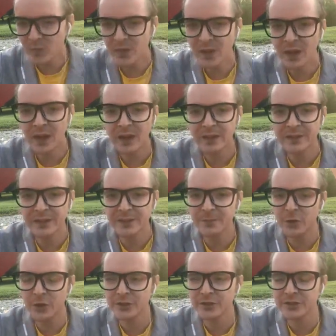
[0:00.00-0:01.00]
the
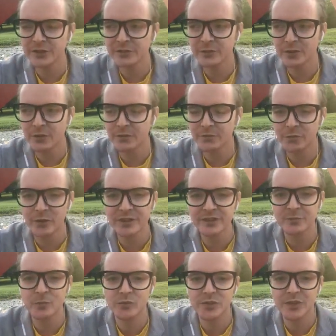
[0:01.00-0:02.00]
inverse of
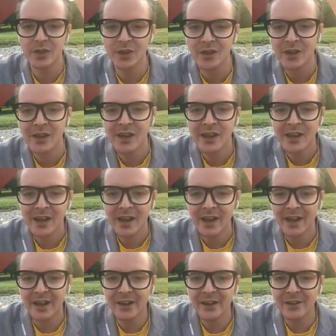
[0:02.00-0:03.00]
Gresham's law
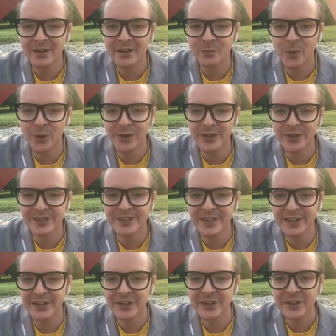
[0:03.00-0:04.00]
in workings
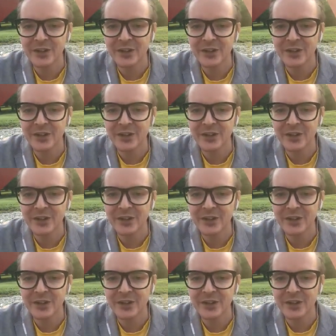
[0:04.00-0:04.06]
there.